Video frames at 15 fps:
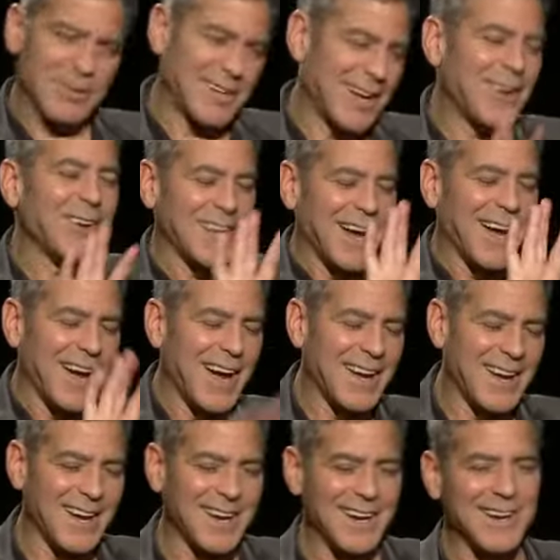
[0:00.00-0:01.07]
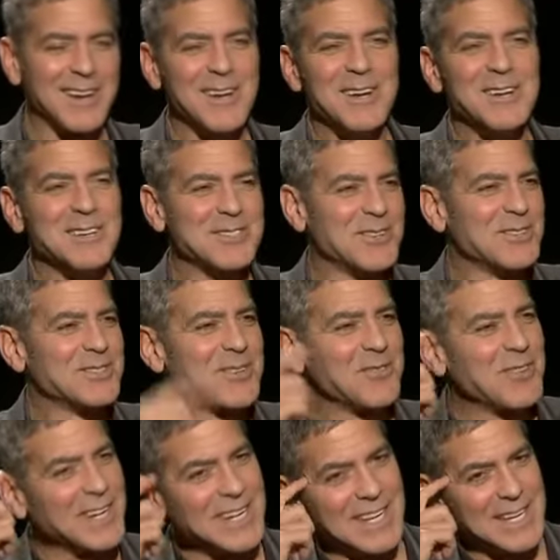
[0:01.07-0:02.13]
and i go yeah, yeah i got it, I got it. so it's so
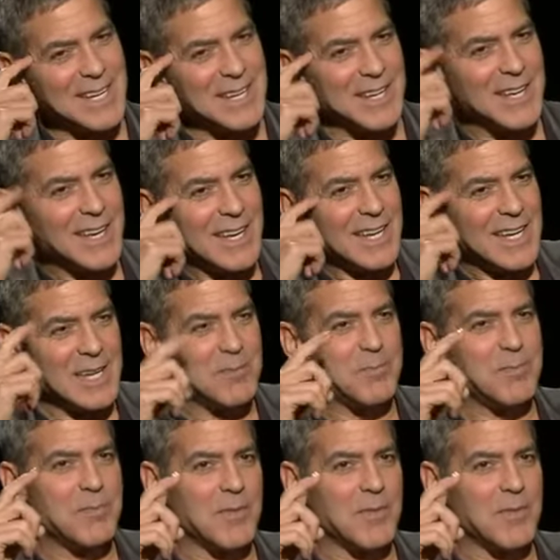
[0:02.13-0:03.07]
funny he he